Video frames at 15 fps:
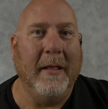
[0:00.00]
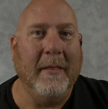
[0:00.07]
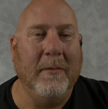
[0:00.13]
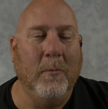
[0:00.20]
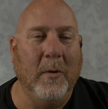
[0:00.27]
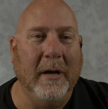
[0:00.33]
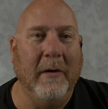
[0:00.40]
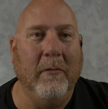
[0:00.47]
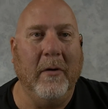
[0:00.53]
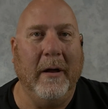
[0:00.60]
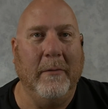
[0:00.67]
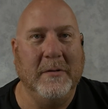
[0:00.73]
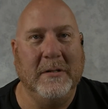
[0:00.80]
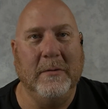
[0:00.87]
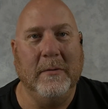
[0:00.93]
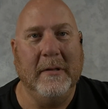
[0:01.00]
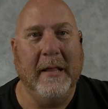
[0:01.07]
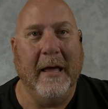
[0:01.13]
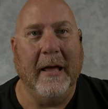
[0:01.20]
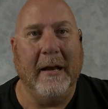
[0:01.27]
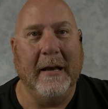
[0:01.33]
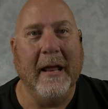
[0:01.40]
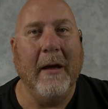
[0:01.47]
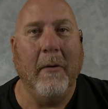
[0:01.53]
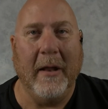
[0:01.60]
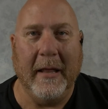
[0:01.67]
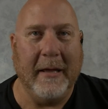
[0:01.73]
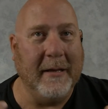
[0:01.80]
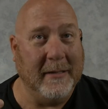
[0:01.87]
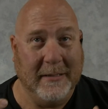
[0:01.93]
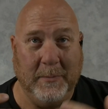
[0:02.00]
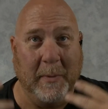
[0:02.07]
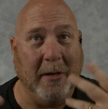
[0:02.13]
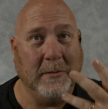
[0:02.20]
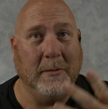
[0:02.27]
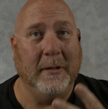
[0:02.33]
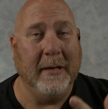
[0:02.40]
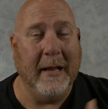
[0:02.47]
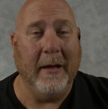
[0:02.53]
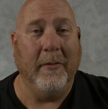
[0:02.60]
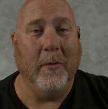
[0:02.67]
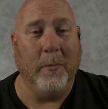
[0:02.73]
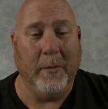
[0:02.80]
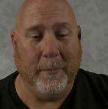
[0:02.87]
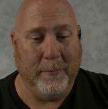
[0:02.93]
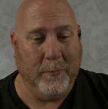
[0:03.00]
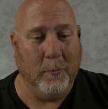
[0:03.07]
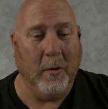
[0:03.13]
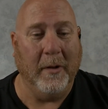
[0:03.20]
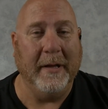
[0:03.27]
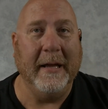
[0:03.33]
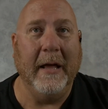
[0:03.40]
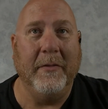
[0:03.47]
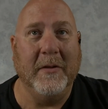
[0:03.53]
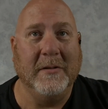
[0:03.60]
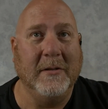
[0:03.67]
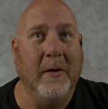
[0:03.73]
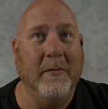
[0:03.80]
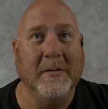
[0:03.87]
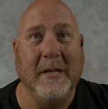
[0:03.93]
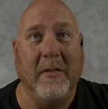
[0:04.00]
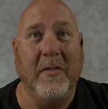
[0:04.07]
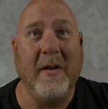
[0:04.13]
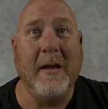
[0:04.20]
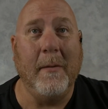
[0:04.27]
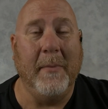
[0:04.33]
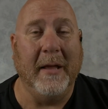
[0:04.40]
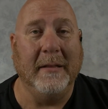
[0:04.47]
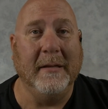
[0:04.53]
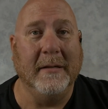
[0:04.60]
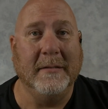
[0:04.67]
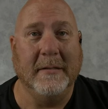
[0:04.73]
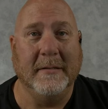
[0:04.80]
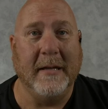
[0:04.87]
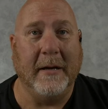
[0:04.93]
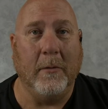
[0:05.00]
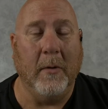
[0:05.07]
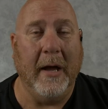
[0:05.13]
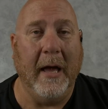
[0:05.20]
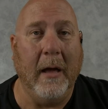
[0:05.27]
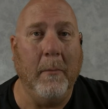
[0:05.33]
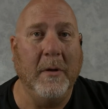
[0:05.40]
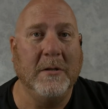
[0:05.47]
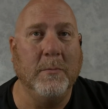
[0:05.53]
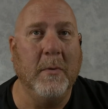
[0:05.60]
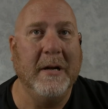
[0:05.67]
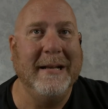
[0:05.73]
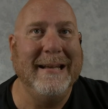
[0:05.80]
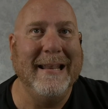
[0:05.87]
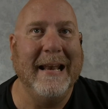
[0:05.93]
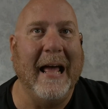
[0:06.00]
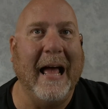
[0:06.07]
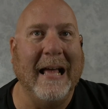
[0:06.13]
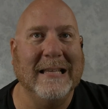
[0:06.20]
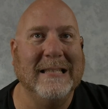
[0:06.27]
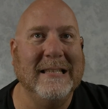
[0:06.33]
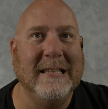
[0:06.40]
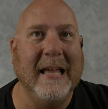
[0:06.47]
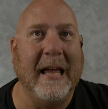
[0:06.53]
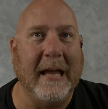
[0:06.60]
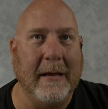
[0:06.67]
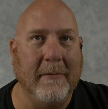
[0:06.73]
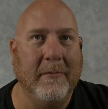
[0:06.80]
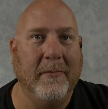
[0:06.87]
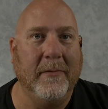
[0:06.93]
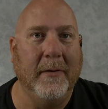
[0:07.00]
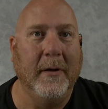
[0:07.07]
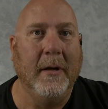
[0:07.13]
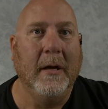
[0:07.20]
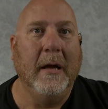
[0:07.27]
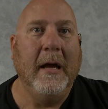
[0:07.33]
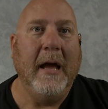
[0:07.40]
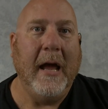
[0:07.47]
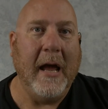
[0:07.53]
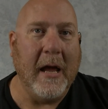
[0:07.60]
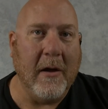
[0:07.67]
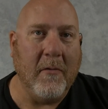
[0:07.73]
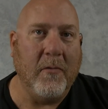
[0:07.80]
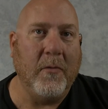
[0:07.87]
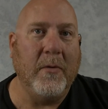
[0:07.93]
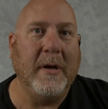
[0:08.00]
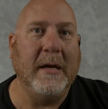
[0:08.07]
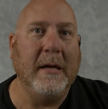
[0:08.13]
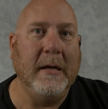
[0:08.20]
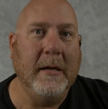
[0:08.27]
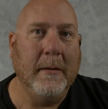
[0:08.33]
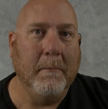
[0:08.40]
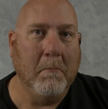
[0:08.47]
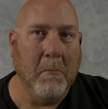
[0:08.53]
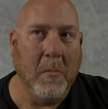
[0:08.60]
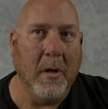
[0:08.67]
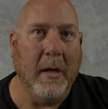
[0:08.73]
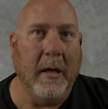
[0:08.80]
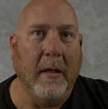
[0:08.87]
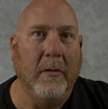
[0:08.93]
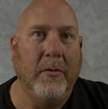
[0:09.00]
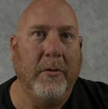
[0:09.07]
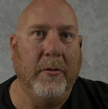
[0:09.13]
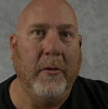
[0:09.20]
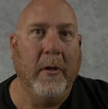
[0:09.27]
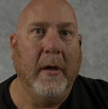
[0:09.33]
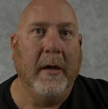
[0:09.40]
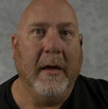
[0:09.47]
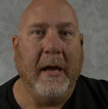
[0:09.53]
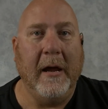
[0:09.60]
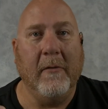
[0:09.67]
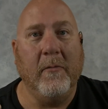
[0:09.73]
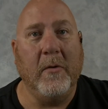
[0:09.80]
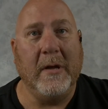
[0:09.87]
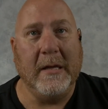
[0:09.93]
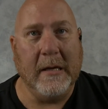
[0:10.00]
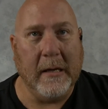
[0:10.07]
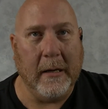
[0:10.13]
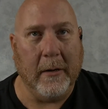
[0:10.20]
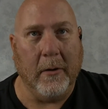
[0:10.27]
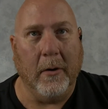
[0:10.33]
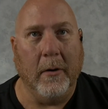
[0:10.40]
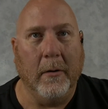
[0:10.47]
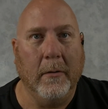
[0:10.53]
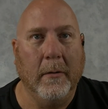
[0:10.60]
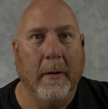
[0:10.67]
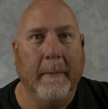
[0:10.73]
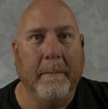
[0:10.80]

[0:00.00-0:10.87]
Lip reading: whenever I was doing that, especially now that we're rolling out the service, I think about this. It's like, well, how much money did I save every month, every year?